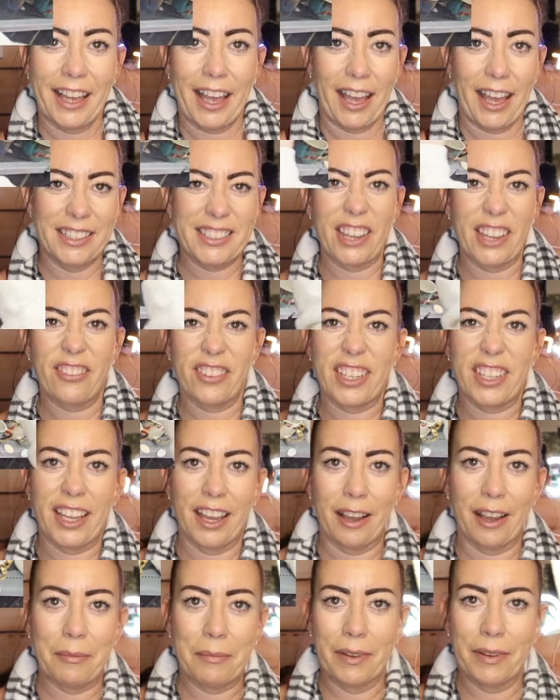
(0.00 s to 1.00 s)
I definitely
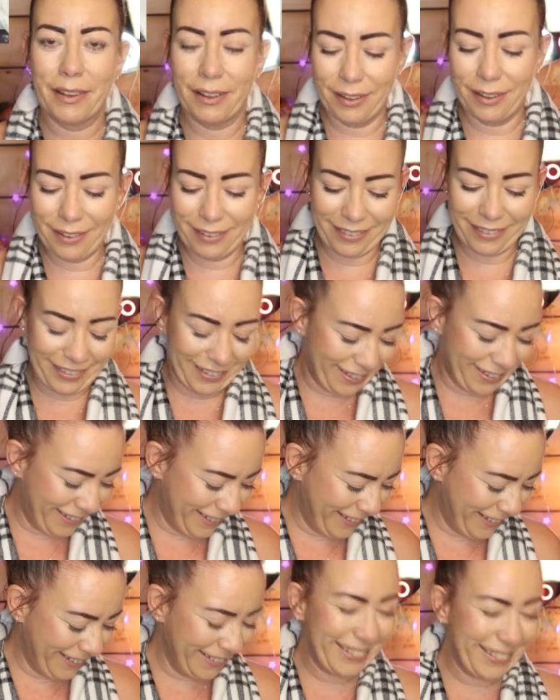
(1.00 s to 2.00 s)
am.
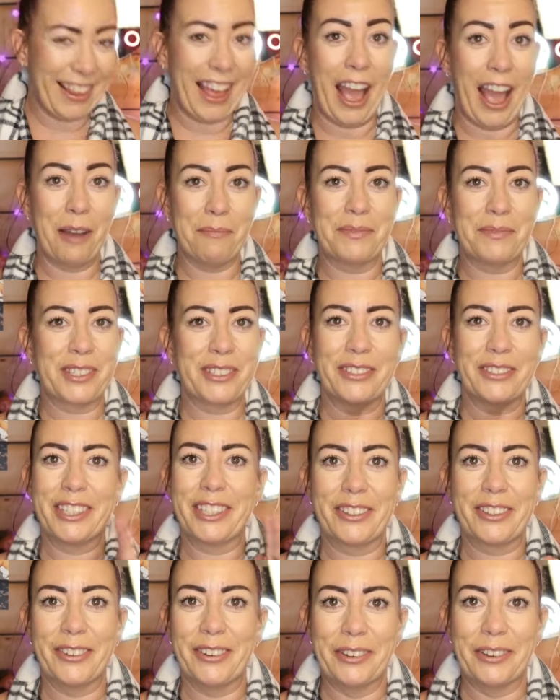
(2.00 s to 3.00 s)
Absolutely
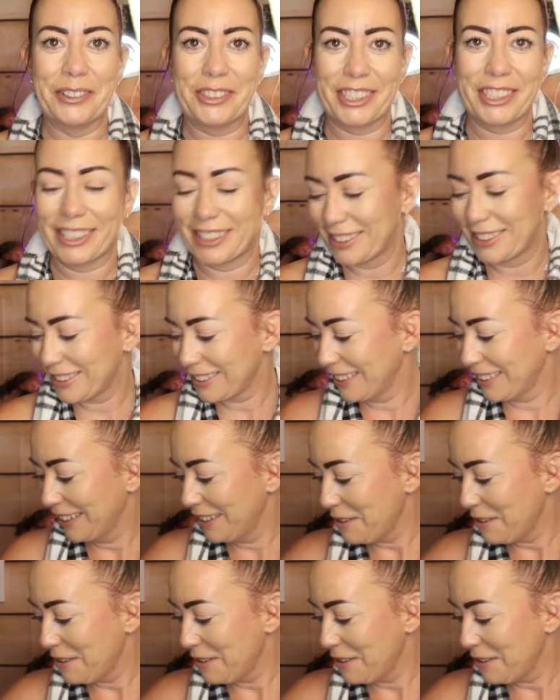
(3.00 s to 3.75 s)
gorgeous.